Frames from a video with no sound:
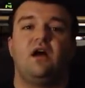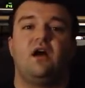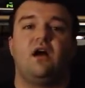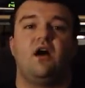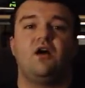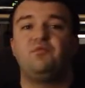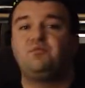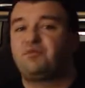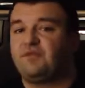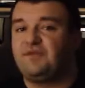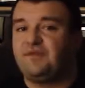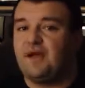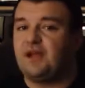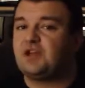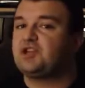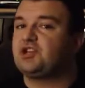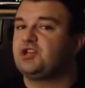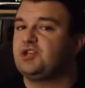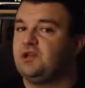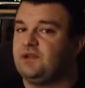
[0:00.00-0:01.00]

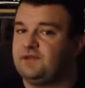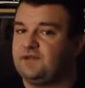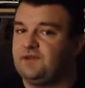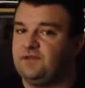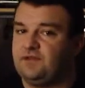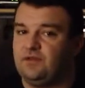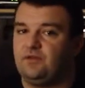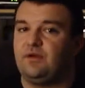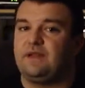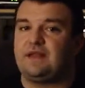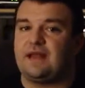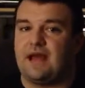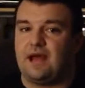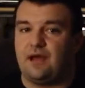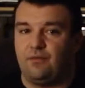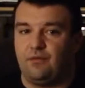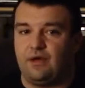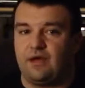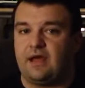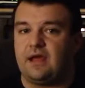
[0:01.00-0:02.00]
unprofessional to do it
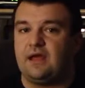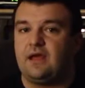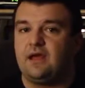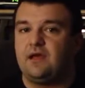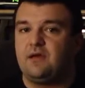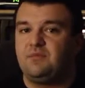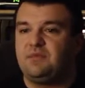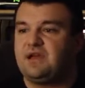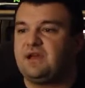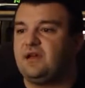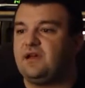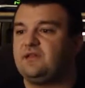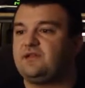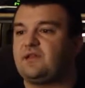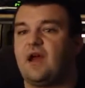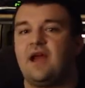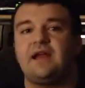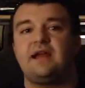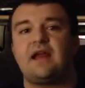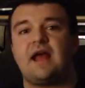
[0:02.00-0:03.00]
that way, because
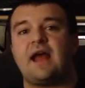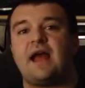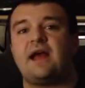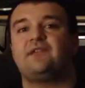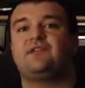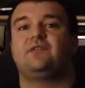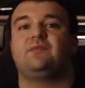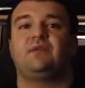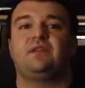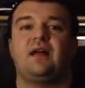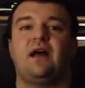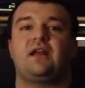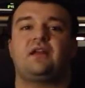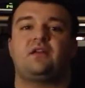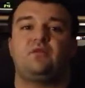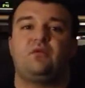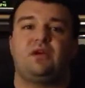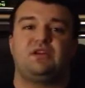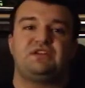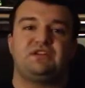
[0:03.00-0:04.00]
I had asked them a lot
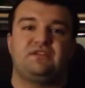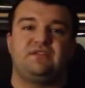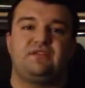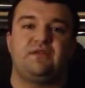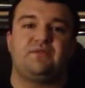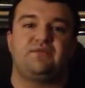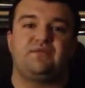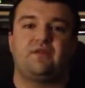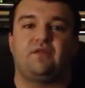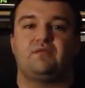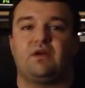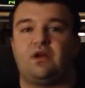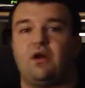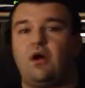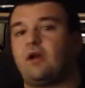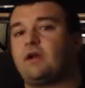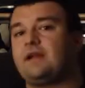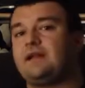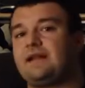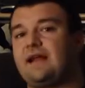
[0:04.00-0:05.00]
of questions up front
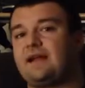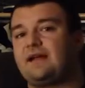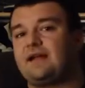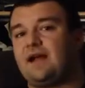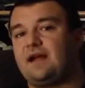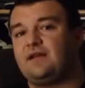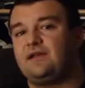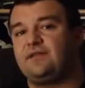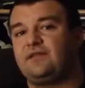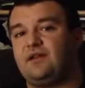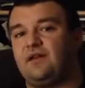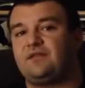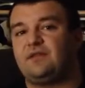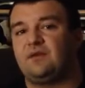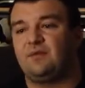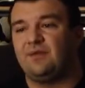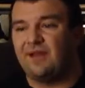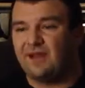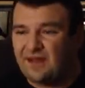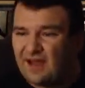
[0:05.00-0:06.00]
regarding that kind of stuff. They
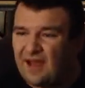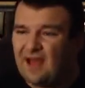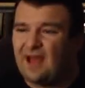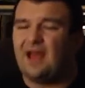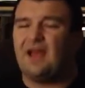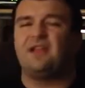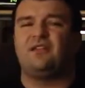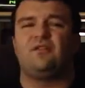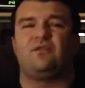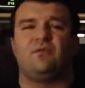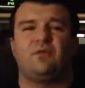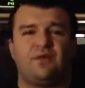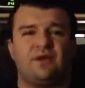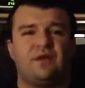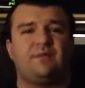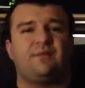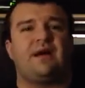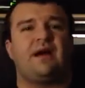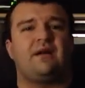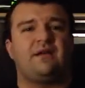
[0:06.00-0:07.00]
were like, don't
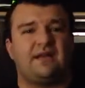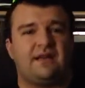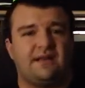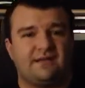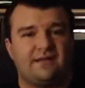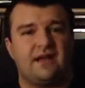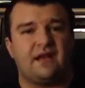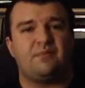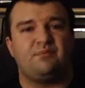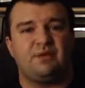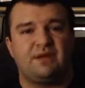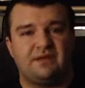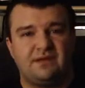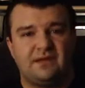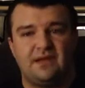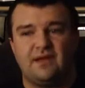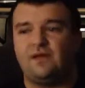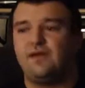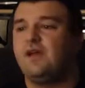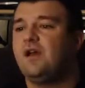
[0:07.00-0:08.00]
worry about it, it's not a big
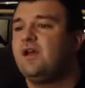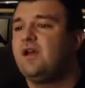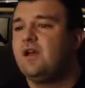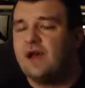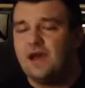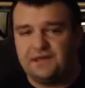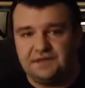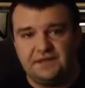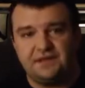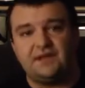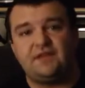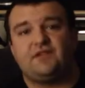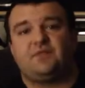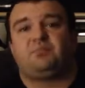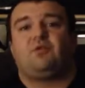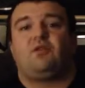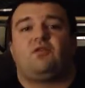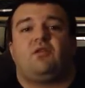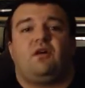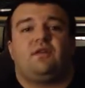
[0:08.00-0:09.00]
deal. And then they
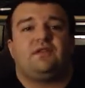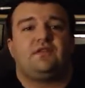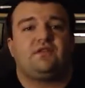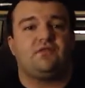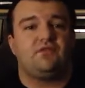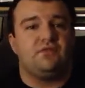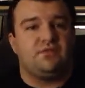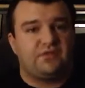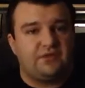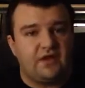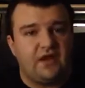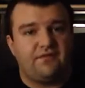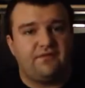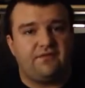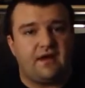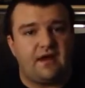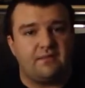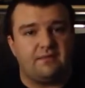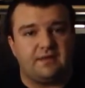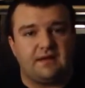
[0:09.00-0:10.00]
sprung all this new stuff
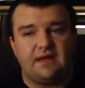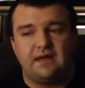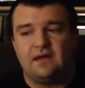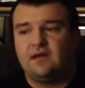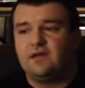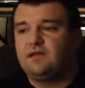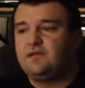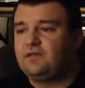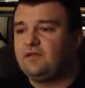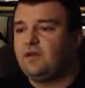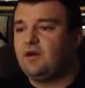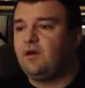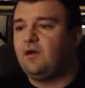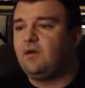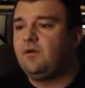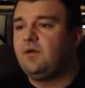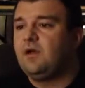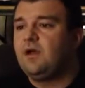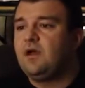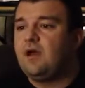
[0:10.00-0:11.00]
on me.
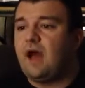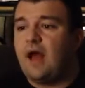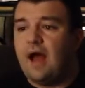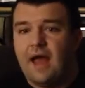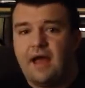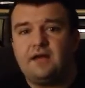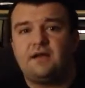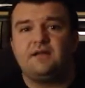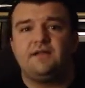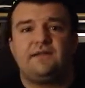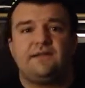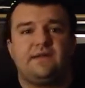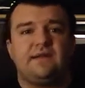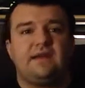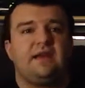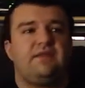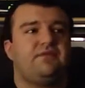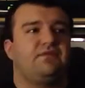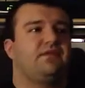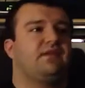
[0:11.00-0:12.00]
So I could
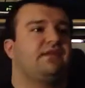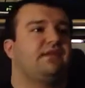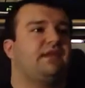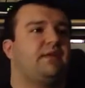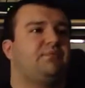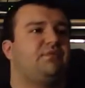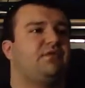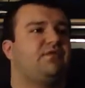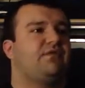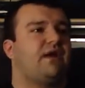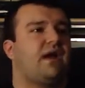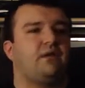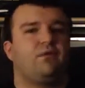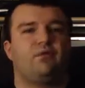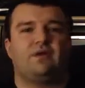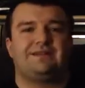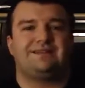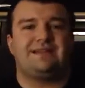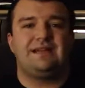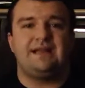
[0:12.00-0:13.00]
see, for example, if I
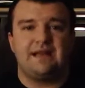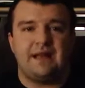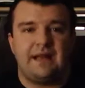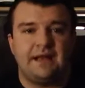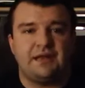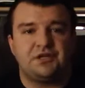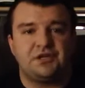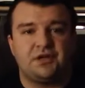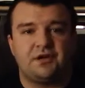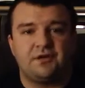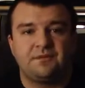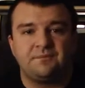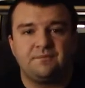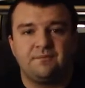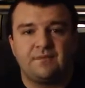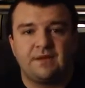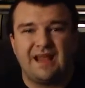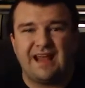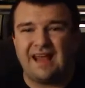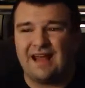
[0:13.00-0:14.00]
were a teenager
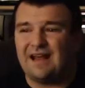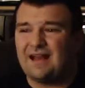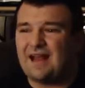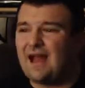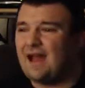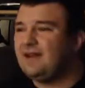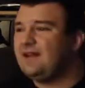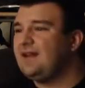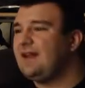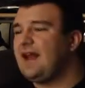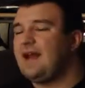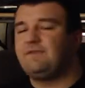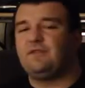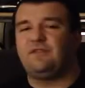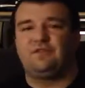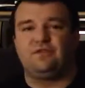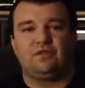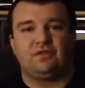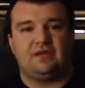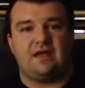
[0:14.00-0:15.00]
and I didn't have
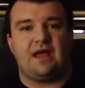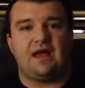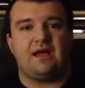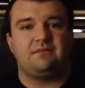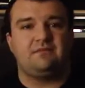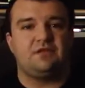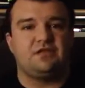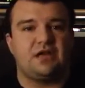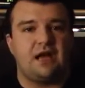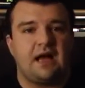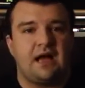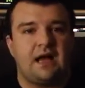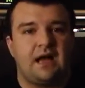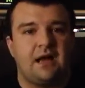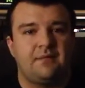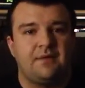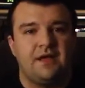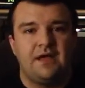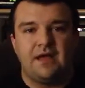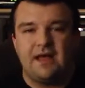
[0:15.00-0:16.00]
a full-time
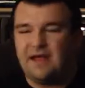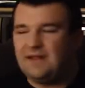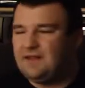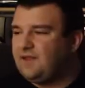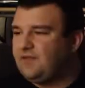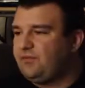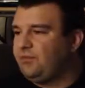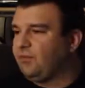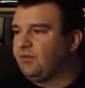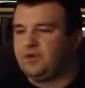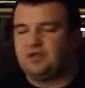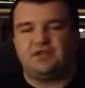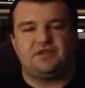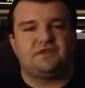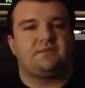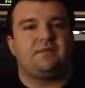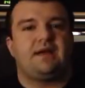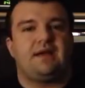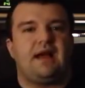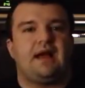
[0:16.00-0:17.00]
job, and this weren't
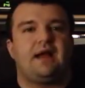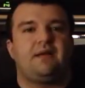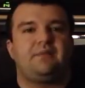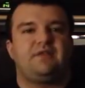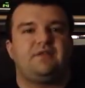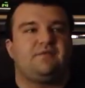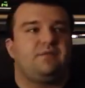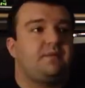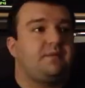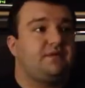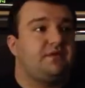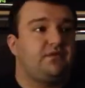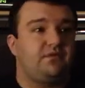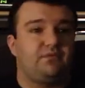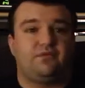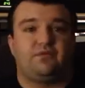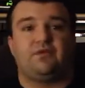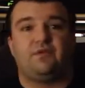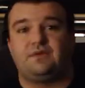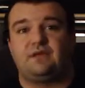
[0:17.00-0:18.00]
just my hobby, maybe this
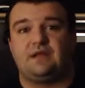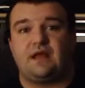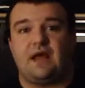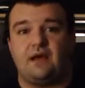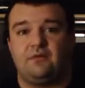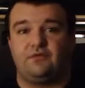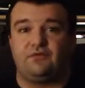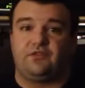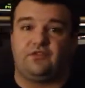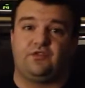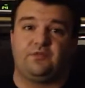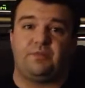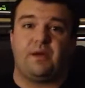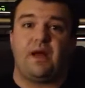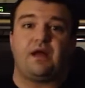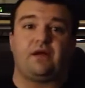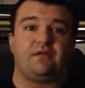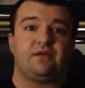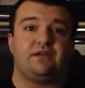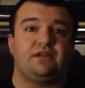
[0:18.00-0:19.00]
were something that I was
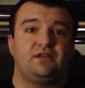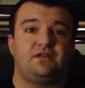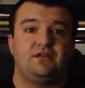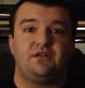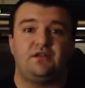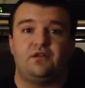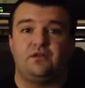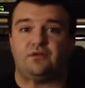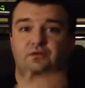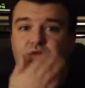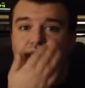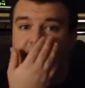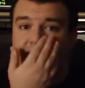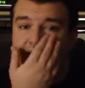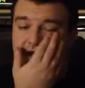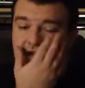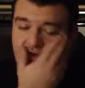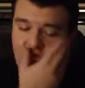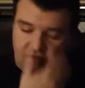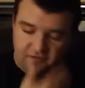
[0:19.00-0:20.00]
aspiring to do,
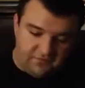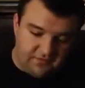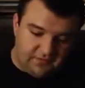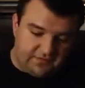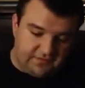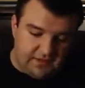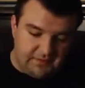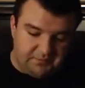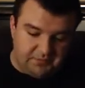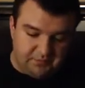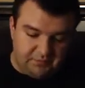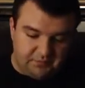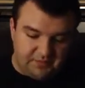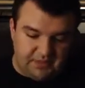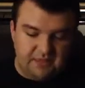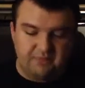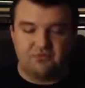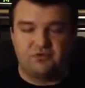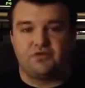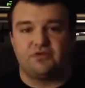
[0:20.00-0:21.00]
like, for example,
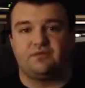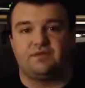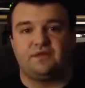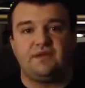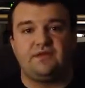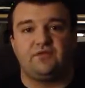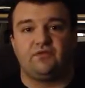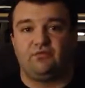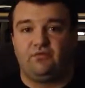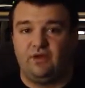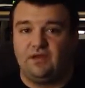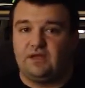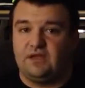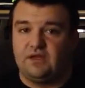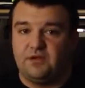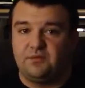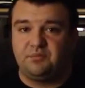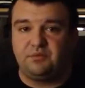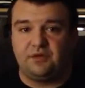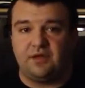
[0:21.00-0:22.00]
Blame Truth. He's a really
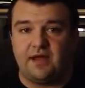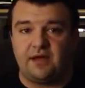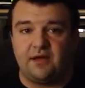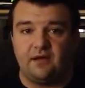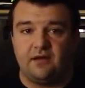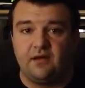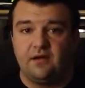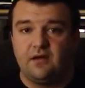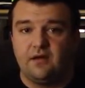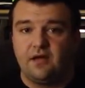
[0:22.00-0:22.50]
good player,